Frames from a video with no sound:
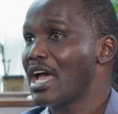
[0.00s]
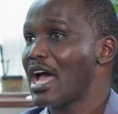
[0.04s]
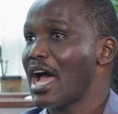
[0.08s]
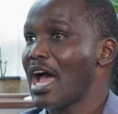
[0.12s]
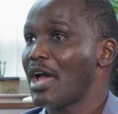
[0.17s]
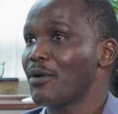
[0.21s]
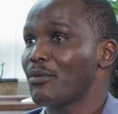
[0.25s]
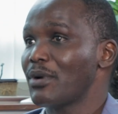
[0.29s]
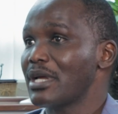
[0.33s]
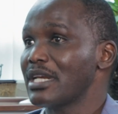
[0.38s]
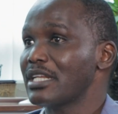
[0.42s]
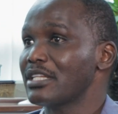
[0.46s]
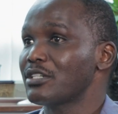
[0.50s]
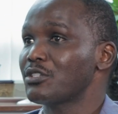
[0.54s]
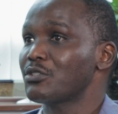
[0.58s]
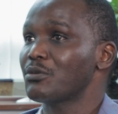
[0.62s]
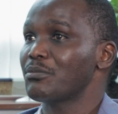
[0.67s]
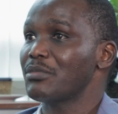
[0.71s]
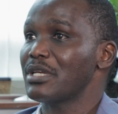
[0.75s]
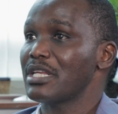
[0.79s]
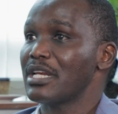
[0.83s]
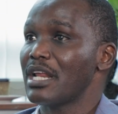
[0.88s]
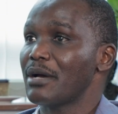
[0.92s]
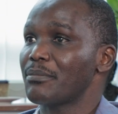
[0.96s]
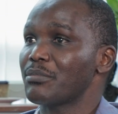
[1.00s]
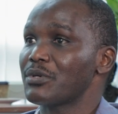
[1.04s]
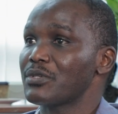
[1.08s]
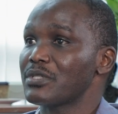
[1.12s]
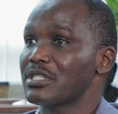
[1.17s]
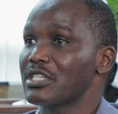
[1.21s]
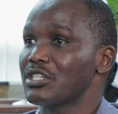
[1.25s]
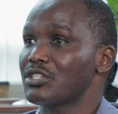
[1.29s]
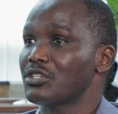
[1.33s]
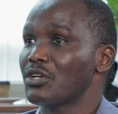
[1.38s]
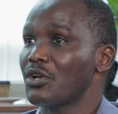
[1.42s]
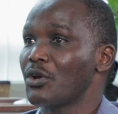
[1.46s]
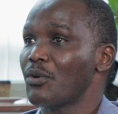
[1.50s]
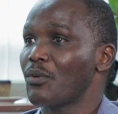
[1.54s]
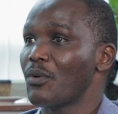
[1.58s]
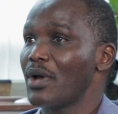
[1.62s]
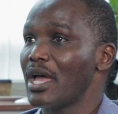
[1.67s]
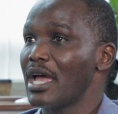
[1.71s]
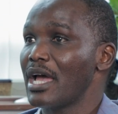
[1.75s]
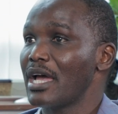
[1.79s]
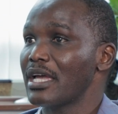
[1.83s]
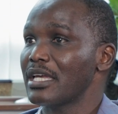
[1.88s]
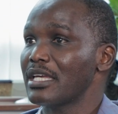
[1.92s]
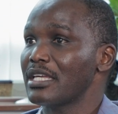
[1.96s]
I wanted to be in a position
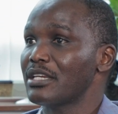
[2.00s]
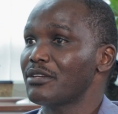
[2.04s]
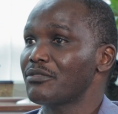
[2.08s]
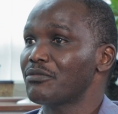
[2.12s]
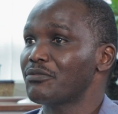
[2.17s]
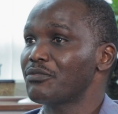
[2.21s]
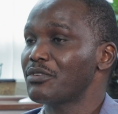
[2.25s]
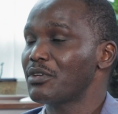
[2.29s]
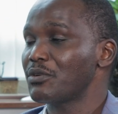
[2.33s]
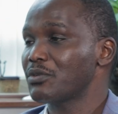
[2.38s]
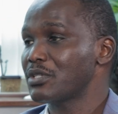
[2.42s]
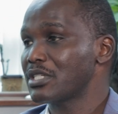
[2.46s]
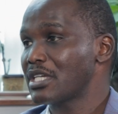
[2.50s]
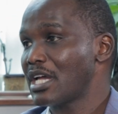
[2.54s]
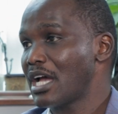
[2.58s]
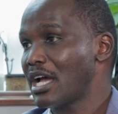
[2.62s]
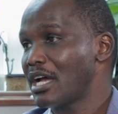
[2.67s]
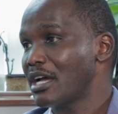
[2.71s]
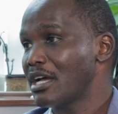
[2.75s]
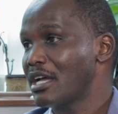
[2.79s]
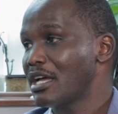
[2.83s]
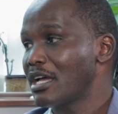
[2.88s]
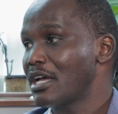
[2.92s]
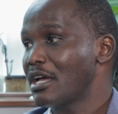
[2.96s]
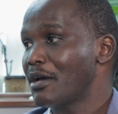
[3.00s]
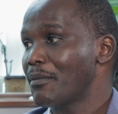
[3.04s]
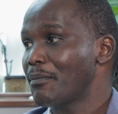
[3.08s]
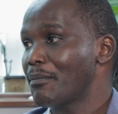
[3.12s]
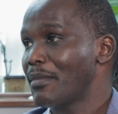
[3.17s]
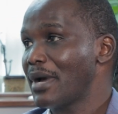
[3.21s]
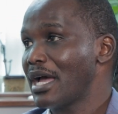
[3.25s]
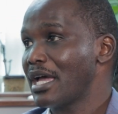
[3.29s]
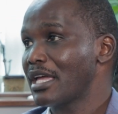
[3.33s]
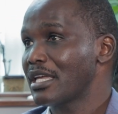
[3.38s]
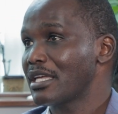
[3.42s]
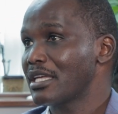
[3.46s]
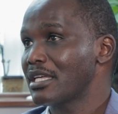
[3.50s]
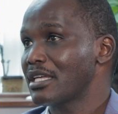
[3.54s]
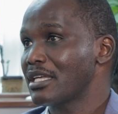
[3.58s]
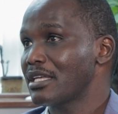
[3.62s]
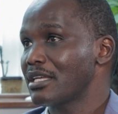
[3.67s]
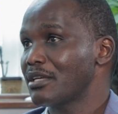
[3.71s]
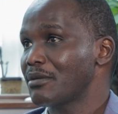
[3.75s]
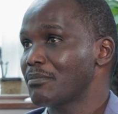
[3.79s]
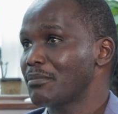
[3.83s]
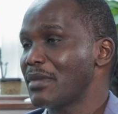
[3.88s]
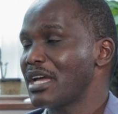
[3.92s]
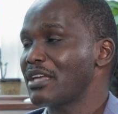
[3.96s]
where in future
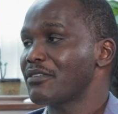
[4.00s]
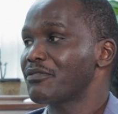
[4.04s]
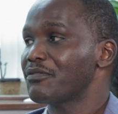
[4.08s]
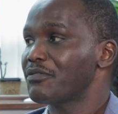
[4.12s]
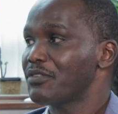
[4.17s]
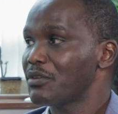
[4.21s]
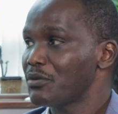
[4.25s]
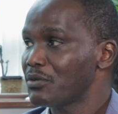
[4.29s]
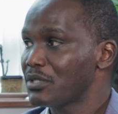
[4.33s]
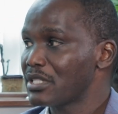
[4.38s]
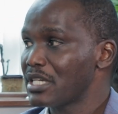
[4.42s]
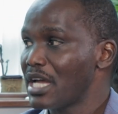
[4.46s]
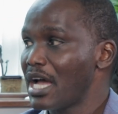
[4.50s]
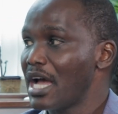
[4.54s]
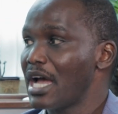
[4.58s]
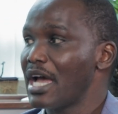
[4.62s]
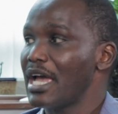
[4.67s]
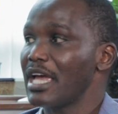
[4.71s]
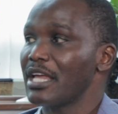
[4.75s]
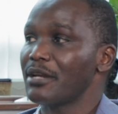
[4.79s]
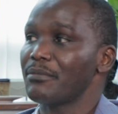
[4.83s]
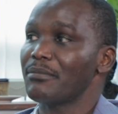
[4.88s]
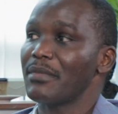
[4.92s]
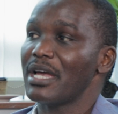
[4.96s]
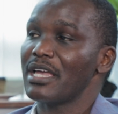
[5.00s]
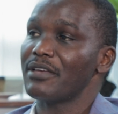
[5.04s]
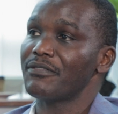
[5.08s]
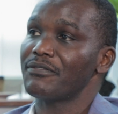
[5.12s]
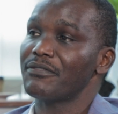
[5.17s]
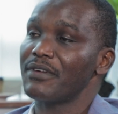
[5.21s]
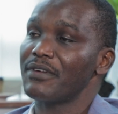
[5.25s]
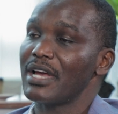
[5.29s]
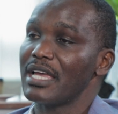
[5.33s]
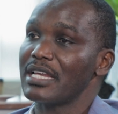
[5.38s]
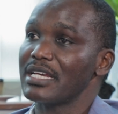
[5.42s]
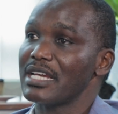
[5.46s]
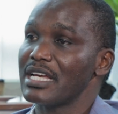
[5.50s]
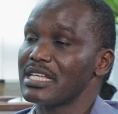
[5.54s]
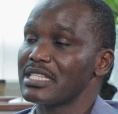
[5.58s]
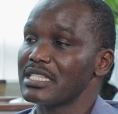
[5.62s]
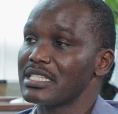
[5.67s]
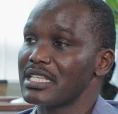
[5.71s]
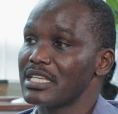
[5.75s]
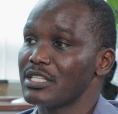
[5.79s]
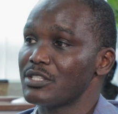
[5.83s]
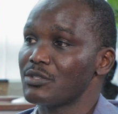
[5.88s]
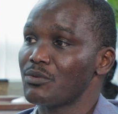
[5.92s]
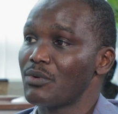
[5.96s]
my future and my
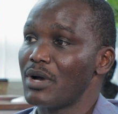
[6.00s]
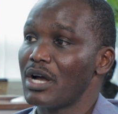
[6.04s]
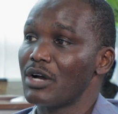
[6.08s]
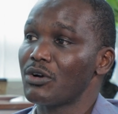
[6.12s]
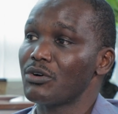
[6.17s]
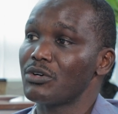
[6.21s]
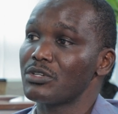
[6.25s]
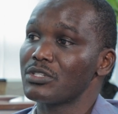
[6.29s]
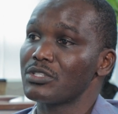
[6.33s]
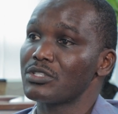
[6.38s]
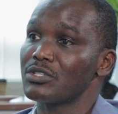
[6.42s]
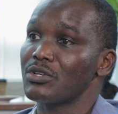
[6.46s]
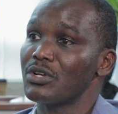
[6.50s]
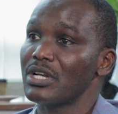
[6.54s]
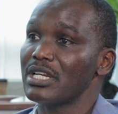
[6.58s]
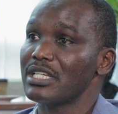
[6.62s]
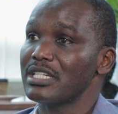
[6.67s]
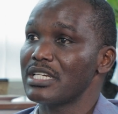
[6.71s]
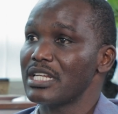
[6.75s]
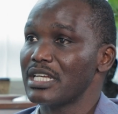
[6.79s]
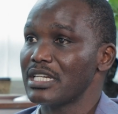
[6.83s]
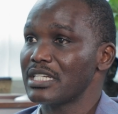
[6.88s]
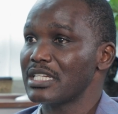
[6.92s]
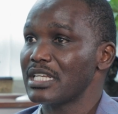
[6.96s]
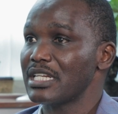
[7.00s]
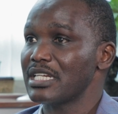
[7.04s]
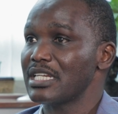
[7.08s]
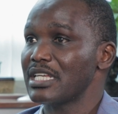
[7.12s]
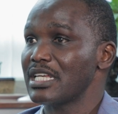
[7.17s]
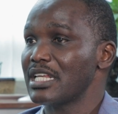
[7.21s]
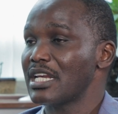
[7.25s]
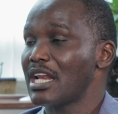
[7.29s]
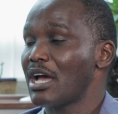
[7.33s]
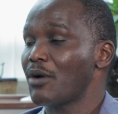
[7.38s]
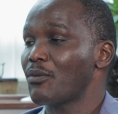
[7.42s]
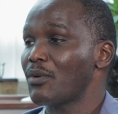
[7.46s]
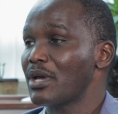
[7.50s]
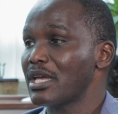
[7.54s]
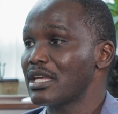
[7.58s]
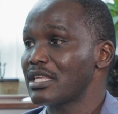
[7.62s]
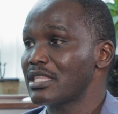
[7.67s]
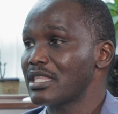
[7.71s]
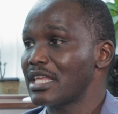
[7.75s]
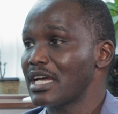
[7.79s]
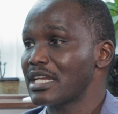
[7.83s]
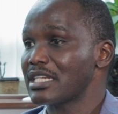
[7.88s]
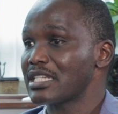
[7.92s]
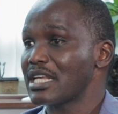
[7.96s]
finances were consolidated in a way
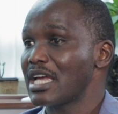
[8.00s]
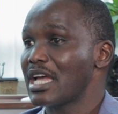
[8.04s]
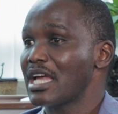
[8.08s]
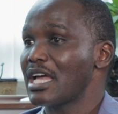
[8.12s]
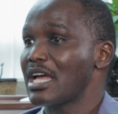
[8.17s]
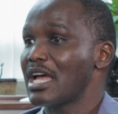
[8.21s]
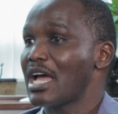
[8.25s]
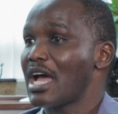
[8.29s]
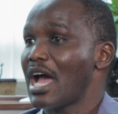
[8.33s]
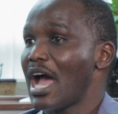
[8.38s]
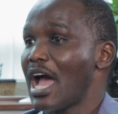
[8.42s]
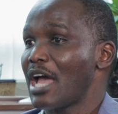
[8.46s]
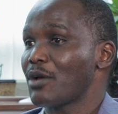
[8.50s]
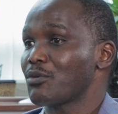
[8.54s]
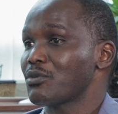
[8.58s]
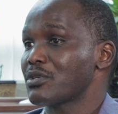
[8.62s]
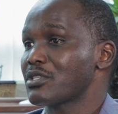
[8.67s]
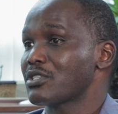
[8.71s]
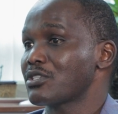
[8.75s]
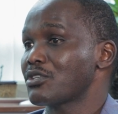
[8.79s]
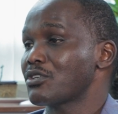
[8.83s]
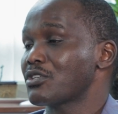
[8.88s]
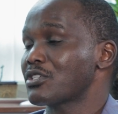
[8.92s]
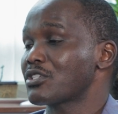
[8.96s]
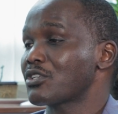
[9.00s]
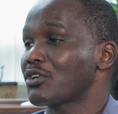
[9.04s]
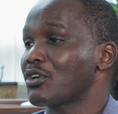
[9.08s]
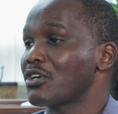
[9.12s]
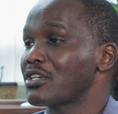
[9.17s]
that I was not